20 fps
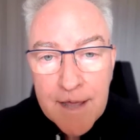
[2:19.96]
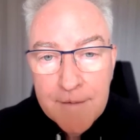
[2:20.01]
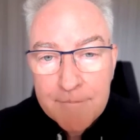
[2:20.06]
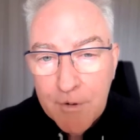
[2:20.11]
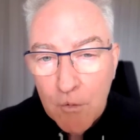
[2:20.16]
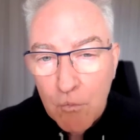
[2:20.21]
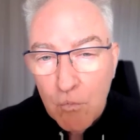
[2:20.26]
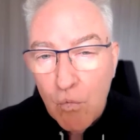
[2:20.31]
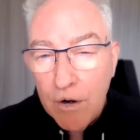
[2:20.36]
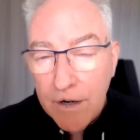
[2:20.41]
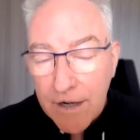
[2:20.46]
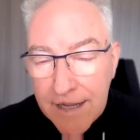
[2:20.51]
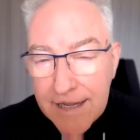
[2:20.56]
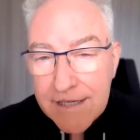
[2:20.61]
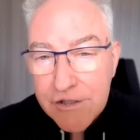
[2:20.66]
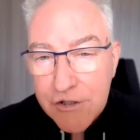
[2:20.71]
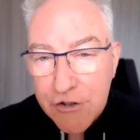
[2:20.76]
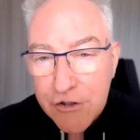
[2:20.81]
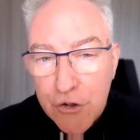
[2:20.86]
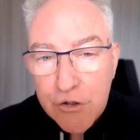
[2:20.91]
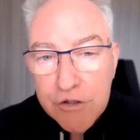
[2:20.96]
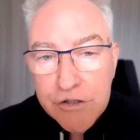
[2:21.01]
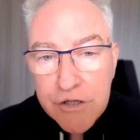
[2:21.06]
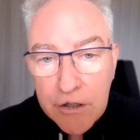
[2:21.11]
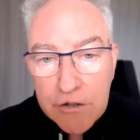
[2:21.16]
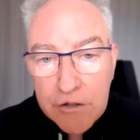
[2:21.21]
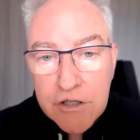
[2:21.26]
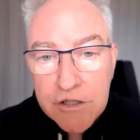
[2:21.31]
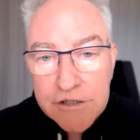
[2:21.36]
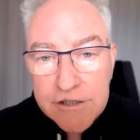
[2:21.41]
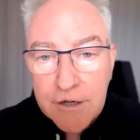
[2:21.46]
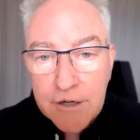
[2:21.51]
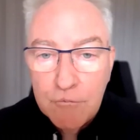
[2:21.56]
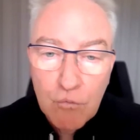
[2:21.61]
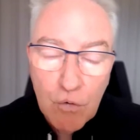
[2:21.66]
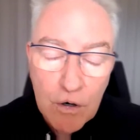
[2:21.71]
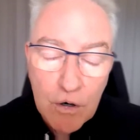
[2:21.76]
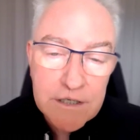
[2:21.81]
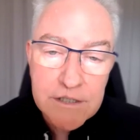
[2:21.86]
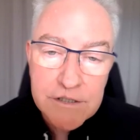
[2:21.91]
But what is due diligence
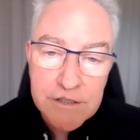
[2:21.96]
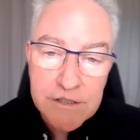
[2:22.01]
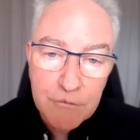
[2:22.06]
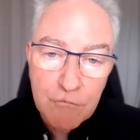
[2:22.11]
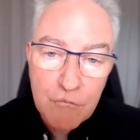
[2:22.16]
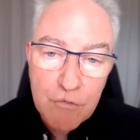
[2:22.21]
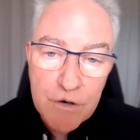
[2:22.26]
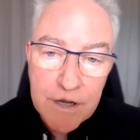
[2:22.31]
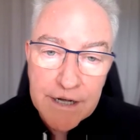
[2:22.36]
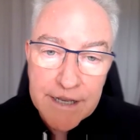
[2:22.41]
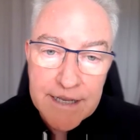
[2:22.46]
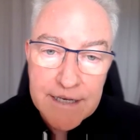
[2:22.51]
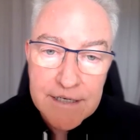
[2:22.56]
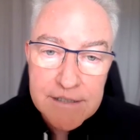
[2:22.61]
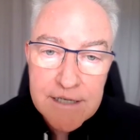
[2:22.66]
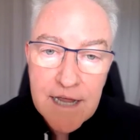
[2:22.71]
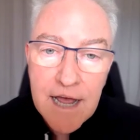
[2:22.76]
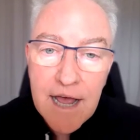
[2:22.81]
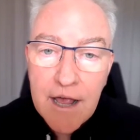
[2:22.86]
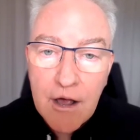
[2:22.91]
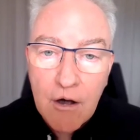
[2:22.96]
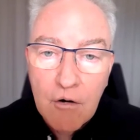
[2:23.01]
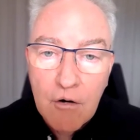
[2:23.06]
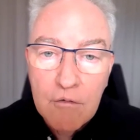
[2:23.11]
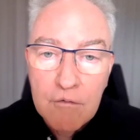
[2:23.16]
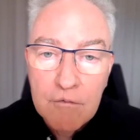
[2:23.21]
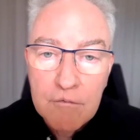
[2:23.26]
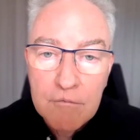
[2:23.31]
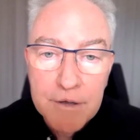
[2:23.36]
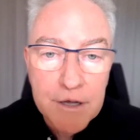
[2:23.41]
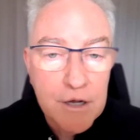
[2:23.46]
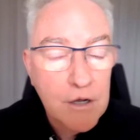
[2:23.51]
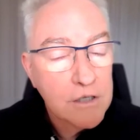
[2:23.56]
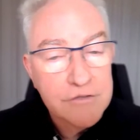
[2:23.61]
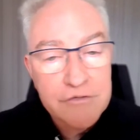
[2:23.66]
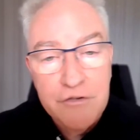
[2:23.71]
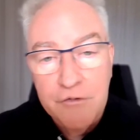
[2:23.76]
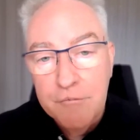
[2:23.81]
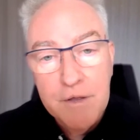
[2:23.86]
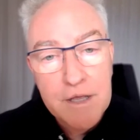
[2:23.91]
and what does it really entail?
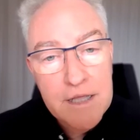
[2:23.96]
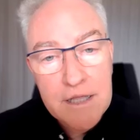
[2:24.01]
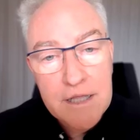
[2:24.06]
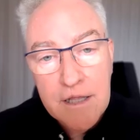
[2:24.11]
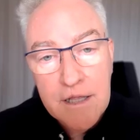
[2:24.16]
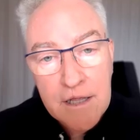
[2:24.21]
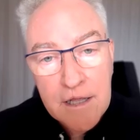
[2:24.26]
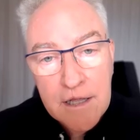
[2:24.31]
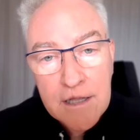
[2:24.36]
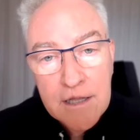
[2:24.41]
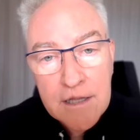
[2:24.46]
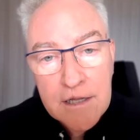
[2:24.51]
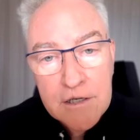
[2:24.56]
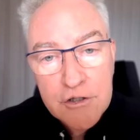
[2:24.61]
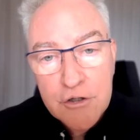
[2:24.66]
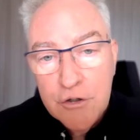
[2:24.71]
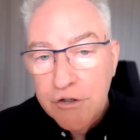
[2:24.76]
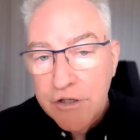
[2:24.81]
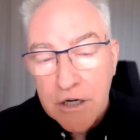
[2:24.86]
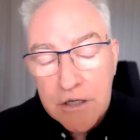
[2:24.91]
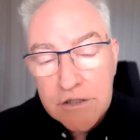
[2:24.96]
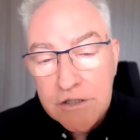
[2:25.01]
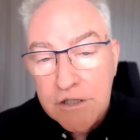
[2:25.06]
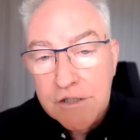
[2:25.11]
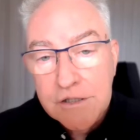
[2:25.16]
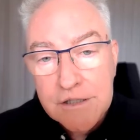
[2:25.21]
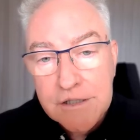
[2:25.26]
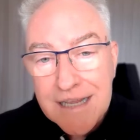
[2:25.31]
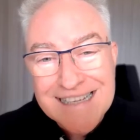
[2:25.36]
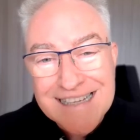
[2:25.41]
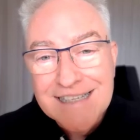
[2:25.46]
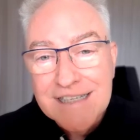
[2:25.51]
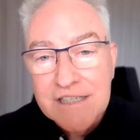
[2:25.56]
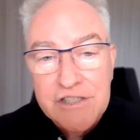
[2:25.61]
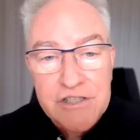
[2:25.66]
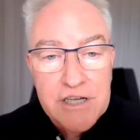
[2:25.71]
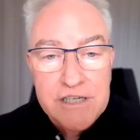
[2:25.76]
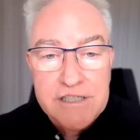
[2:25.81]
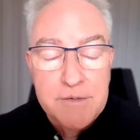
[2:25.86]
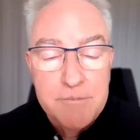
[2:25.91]
Because for me, due diligence isn't
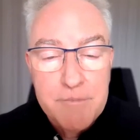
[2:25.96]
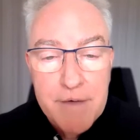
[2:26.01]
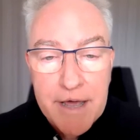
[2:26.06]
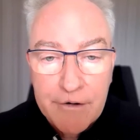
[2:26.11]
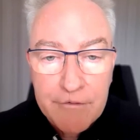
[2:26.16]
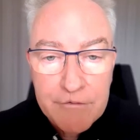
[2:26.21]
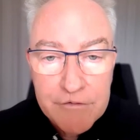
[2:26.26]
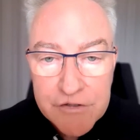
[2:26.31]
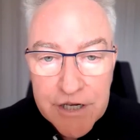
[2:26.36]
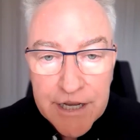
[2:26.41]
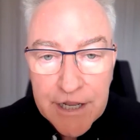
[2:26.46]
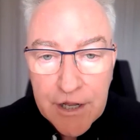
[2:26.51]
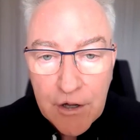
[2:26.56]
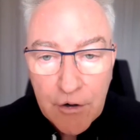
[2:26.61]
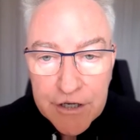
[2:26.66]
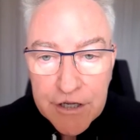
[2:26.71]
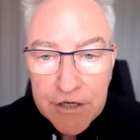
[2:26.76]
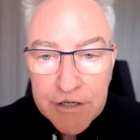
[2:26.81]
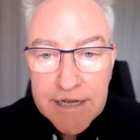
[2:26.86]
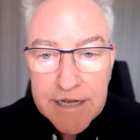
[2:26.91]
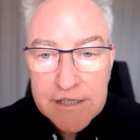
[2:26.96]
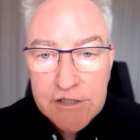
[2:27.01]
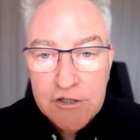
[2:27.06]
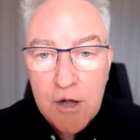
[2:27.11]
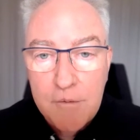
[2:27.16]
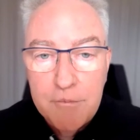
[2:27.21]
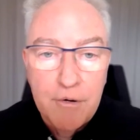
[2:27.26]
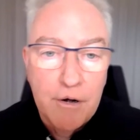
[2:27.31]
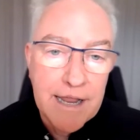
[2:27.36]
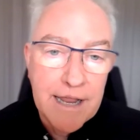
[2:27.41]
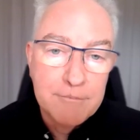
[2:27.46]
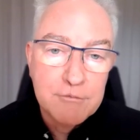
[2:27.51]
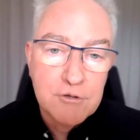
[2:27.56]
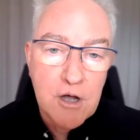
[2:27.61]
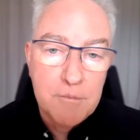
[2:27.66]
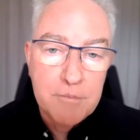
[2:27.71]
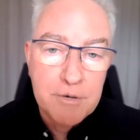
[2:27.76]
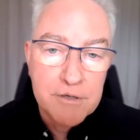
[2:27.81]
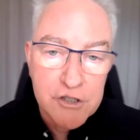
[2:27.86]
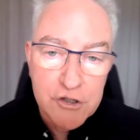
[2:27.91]
just a matter of sitting on your desktop or
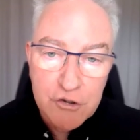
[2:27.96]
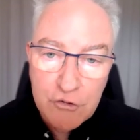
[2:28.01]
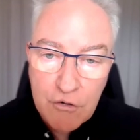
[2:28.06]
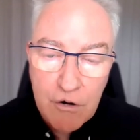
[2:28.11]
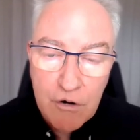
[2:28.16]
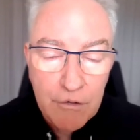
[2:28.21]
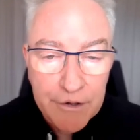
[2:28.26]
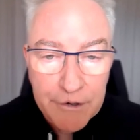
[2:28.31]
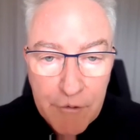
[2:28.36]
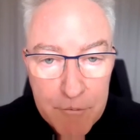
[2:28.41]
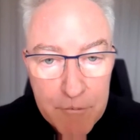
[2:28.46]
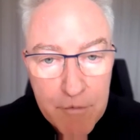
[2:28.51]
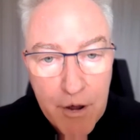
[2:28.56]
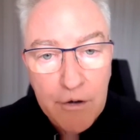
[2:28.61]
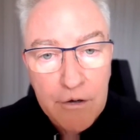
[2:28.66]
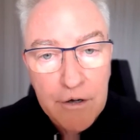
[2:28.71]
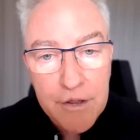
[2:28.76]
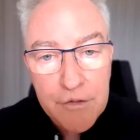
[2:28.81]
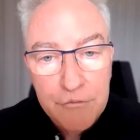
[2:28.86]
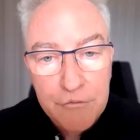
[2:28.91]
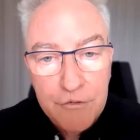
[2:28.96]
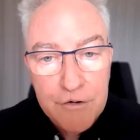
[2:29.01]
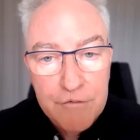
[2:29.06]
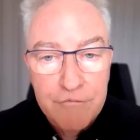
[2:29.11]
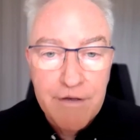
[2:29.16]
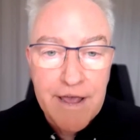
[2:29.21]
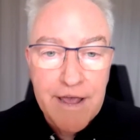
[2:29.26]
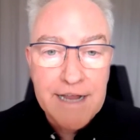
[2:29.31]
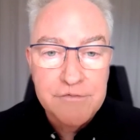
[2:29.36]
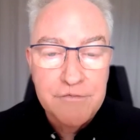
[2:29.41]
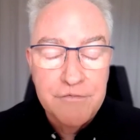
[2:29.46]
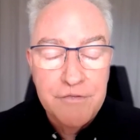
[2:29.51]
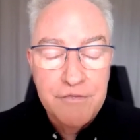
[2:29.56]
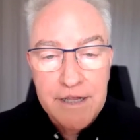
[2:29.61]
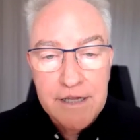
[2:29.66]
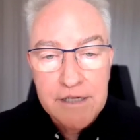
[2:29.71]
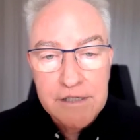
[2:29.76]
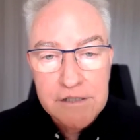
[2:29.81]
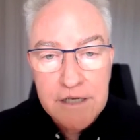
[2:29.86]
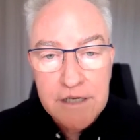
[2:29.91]
laptop and scrolling remotely through facts,
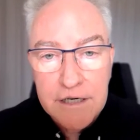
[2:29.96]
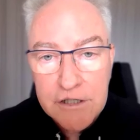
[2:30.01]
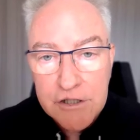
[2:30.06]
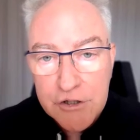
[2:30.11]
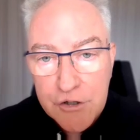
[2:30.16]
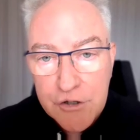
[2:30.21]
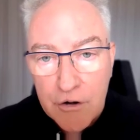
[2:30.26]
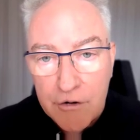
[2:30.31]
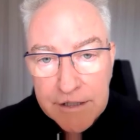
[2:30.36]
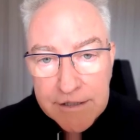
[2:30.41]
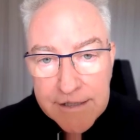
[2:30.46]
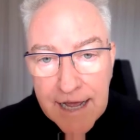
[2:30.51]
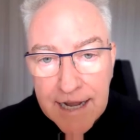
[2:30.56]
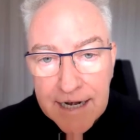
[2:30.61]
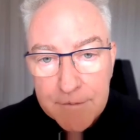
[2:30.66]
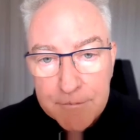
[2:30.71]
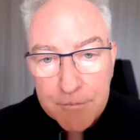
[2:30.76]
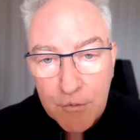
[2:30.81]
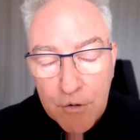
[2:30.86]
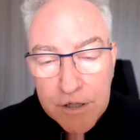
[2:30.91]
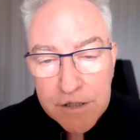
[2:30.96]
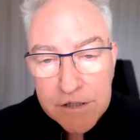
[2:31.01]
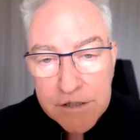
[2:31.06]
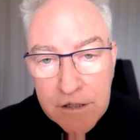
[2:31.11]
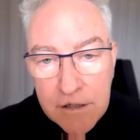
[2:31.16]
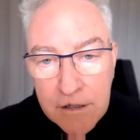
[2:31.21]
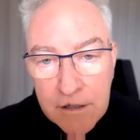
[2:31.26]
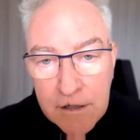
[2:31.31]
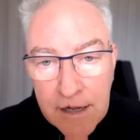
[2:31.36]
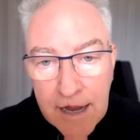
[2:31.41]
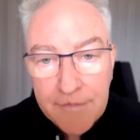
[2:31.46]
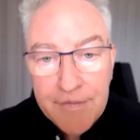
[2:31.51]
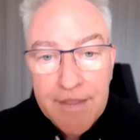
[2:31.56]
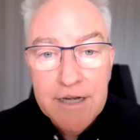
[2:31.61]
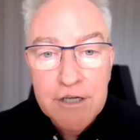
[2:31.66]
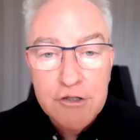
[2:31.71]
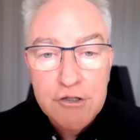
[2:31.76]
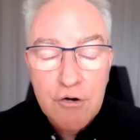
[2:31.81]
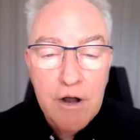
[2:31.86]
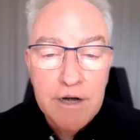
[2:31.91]
figures and historic data points and
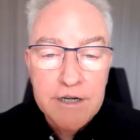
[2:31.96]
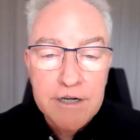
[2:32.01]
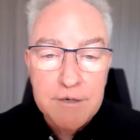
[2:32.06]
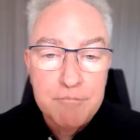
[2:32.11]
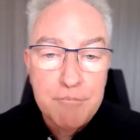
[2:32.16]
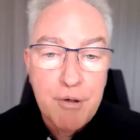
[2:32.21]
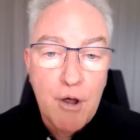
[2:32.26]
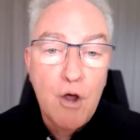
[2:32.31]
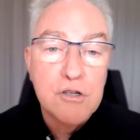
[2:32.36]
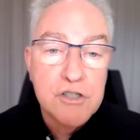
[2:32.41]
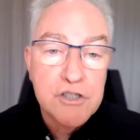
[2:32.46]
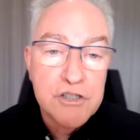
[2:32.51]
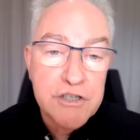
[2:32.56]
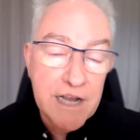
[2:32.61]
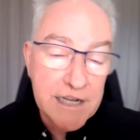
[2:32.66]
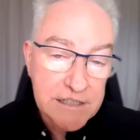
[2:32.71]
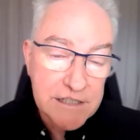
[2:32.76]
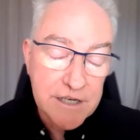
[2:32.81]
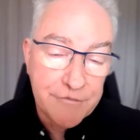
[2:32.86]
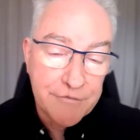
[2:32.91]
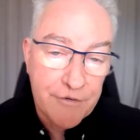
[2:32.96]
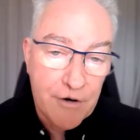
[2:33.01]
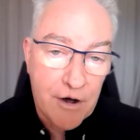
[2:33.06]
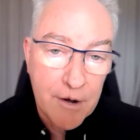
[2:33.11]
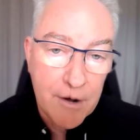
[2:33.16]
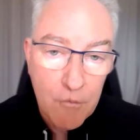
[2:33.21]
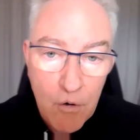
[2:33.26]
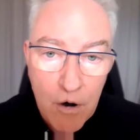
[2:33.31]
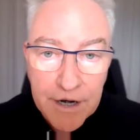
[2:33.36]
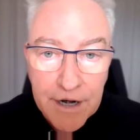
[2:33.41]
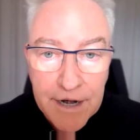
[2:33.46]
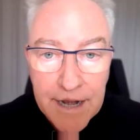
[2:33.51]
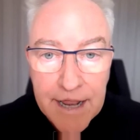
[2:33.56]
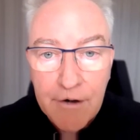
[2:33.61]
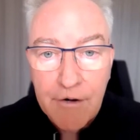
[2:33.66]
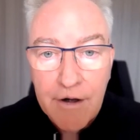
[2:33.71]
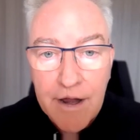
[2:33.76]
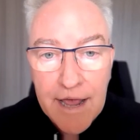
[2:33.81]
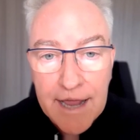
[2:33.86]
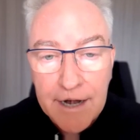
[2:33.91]
then trying to post-justify why an
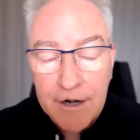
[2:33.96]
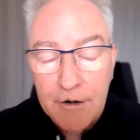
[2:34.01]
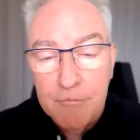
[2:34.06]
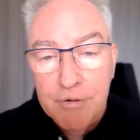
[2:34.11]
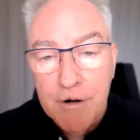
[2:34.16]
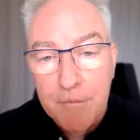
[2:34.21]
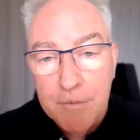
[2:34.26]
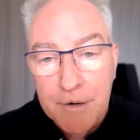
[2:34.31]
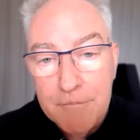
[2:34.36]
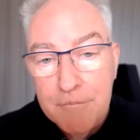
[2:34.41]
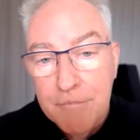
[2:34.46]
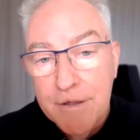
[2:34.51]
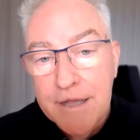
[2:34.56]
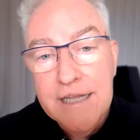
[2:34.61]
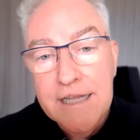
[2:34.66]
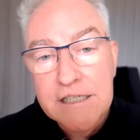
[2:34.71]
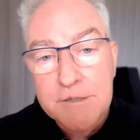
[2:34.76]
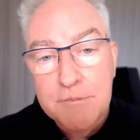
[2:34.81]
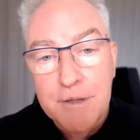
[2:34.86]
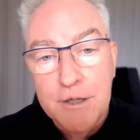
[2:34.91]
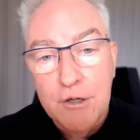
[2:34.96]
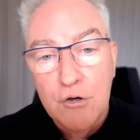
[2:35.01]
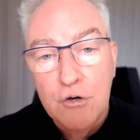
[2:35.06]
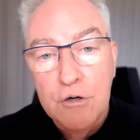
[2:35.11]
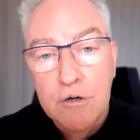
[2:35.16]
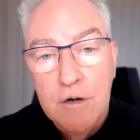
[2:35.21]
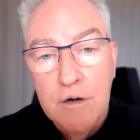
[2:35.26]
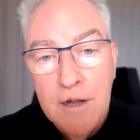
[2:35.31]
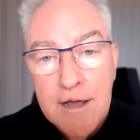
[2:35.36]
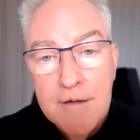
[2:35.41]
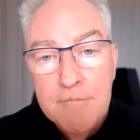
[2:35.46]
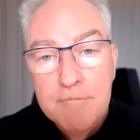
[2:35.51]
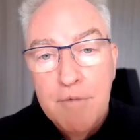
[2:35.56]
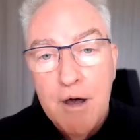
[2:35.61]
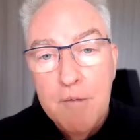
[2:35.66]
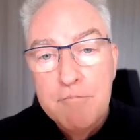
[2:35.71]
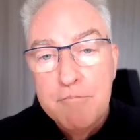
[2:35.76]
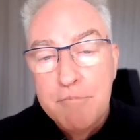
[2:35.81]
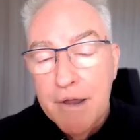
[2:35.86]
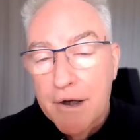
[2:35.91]
area and a property appears to be good
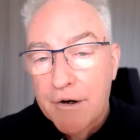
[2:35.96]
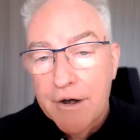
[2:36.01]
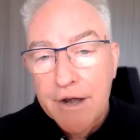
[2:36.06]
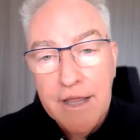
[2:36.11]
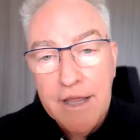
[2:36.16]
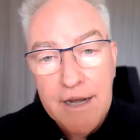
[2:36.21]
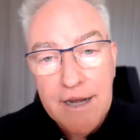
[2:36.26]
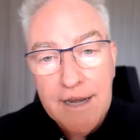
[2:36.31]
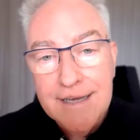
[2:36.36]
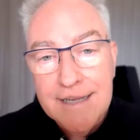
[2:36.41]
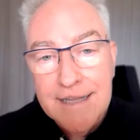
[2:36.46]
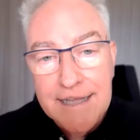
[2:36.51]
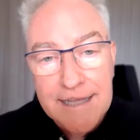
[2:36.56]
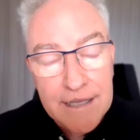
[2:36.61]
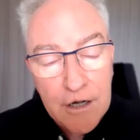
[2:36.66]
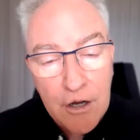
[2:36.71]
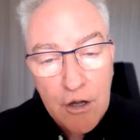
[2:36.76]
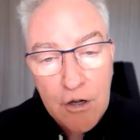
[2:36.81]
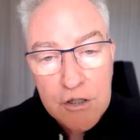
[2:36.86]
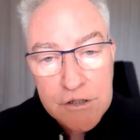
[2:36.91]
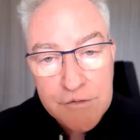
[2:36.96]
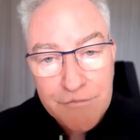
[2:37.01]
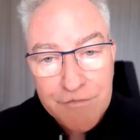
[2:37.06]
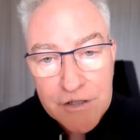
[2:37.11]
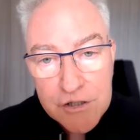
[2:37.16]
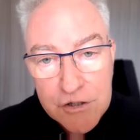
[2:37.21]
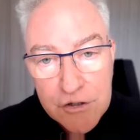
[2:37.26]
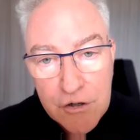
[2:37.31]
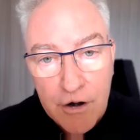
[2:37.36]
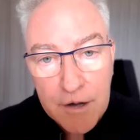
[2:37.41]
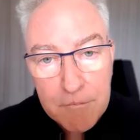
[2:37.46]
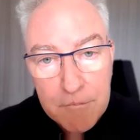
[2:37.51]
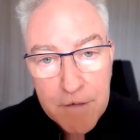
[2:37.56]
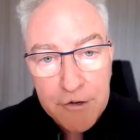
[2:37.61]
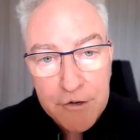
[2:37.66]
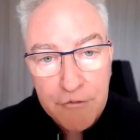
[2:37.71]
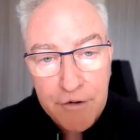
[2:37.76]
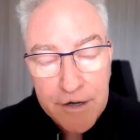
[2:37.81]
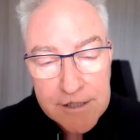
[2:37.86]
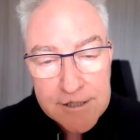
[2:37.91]
by burying it in kilos of historic
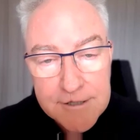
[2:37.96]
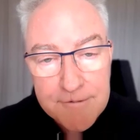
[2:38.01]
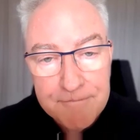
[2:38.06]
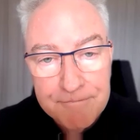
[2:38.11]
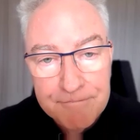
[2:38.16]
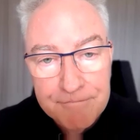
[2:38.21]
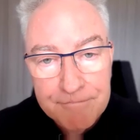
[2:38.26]
metrics.